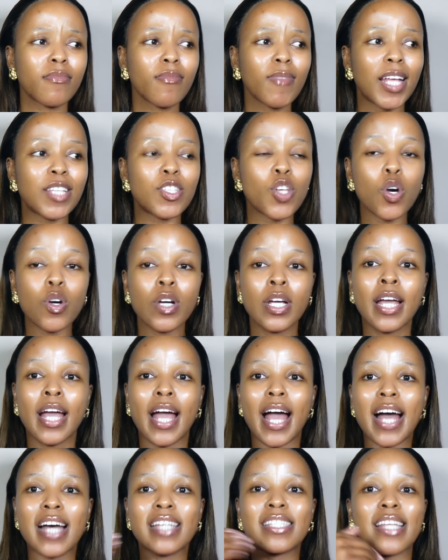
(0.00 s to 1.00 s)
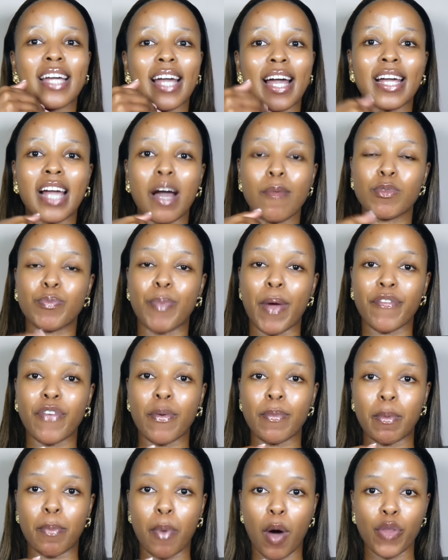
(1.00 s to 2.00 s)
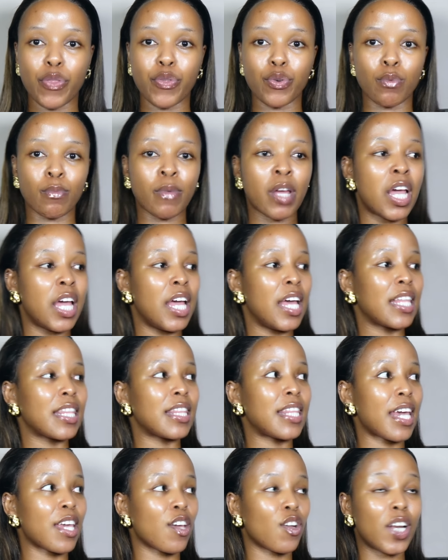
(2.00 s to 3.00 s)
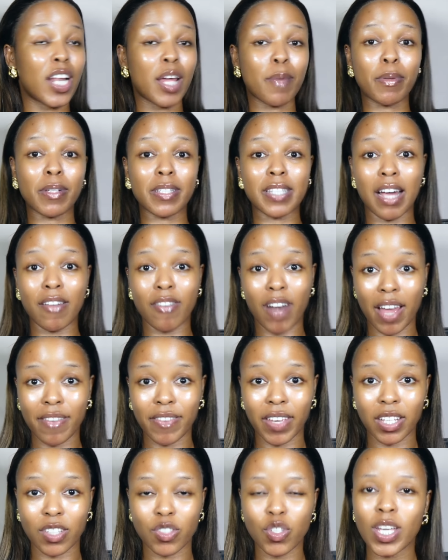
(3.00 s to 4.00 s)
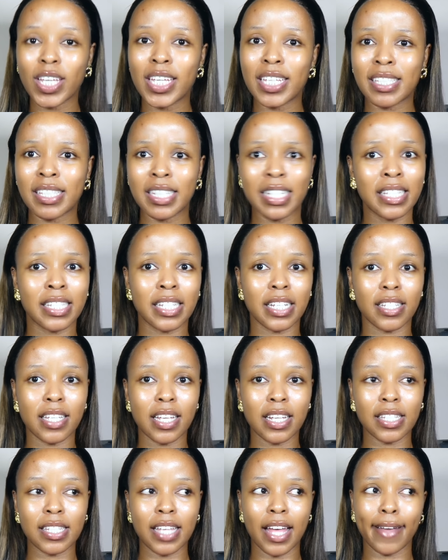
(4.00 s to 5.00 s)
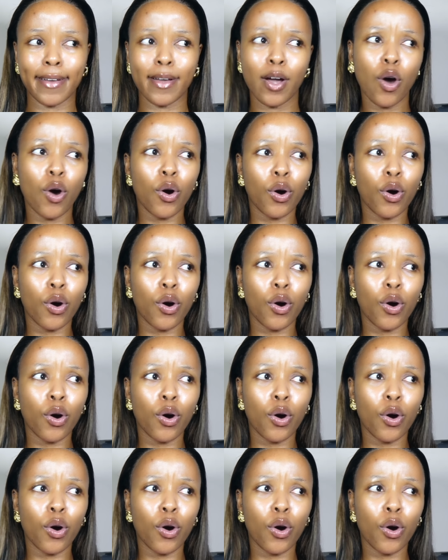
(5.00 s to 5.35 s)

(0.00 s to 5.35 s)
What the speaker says: So as the guy comes back from the bathroom, the Yellow Label is arriving. So he sees it and he's like,